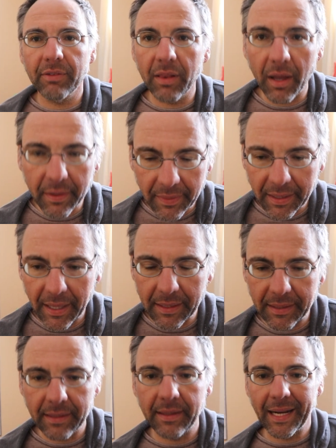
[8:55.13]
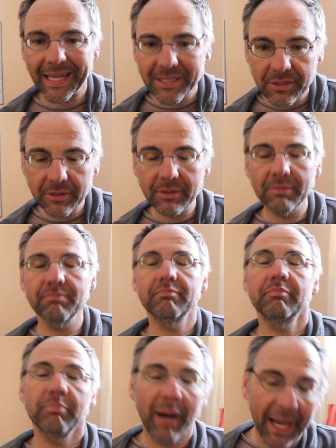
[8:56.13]
a lot of the cutting that I do,
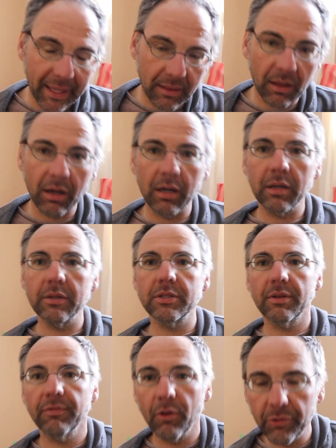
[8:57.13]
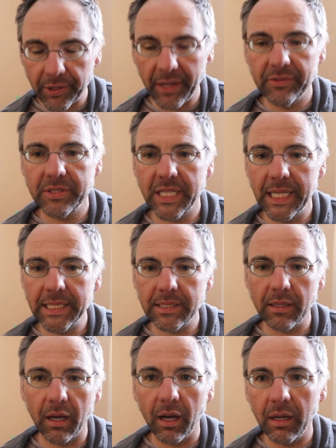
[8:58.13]
by and large, a full-size
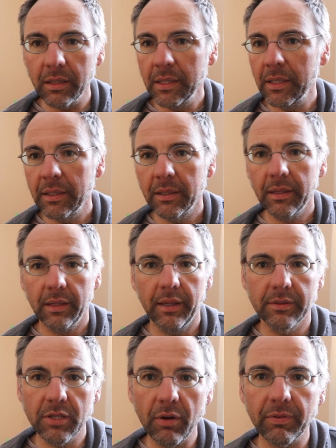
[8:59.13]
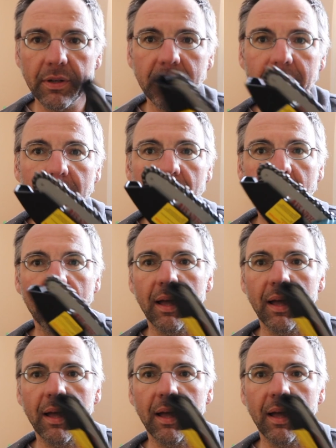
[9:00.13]
chainsaw is overkill.